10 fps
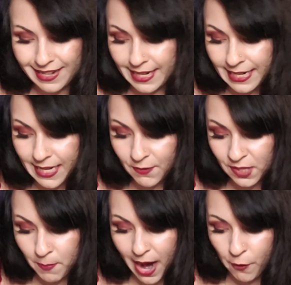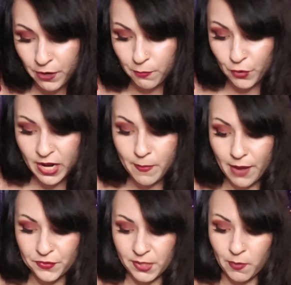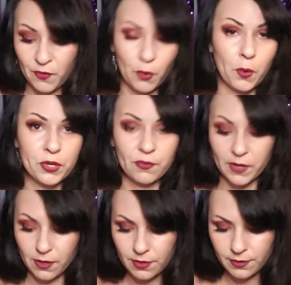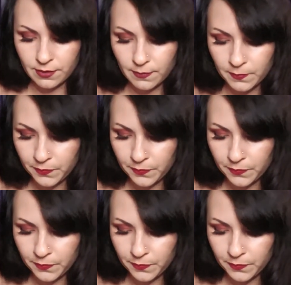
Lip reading: can give it the power to bring about some of our worst fears?